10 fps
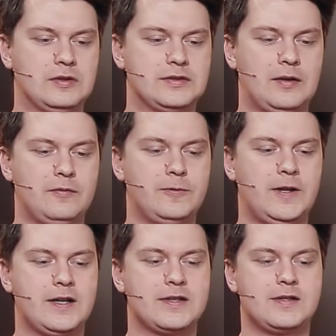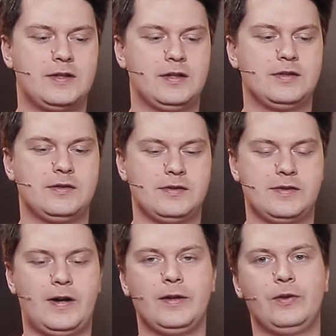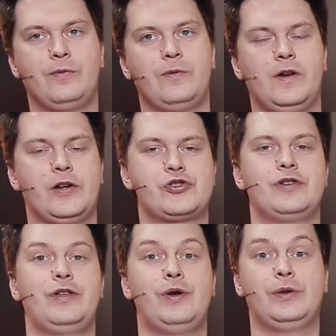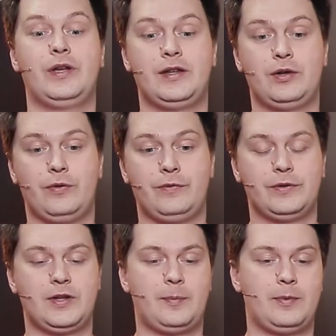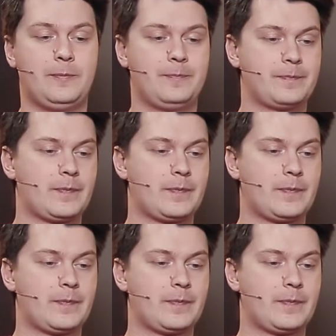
some flags and start of actually your date of your tuple.